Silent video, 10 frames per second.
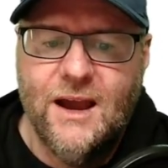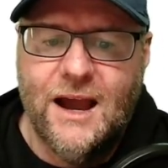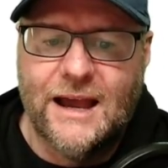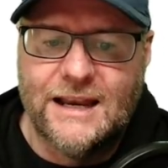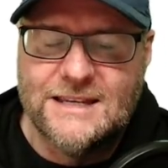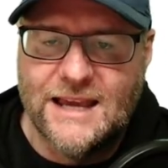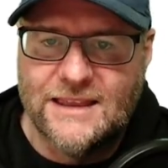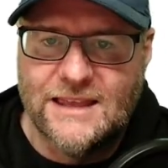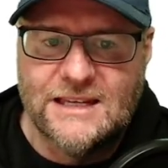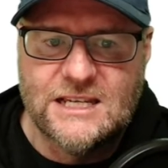I'm going to take
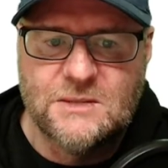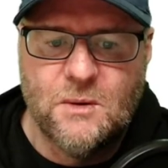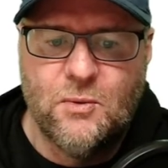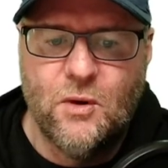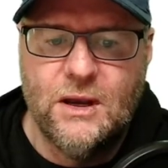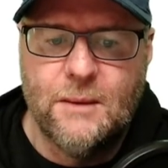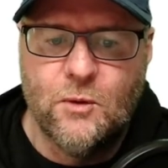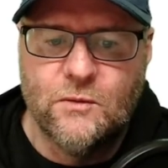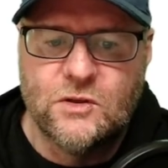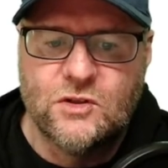that decimal point and
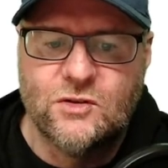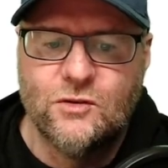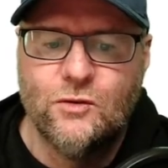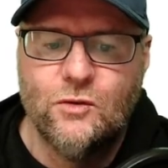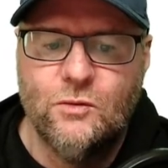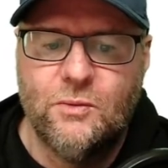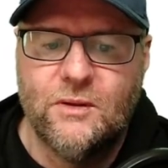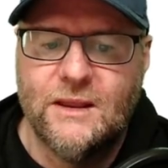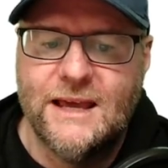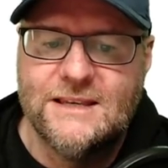move it 2
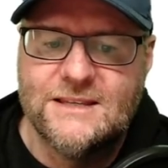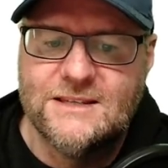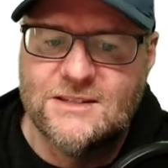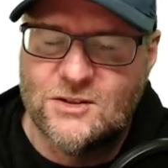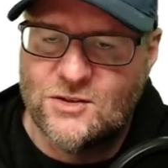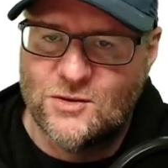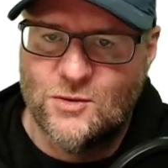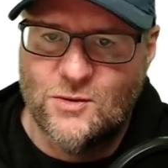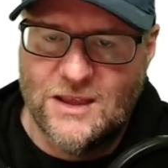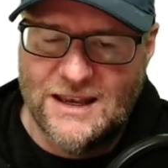places
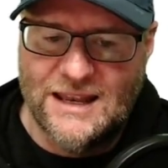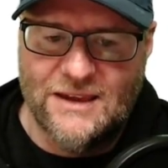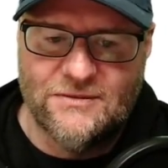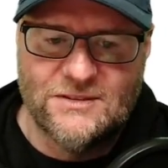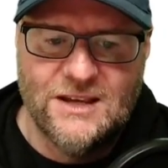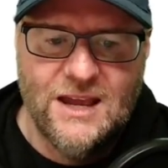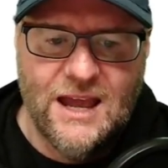to the left,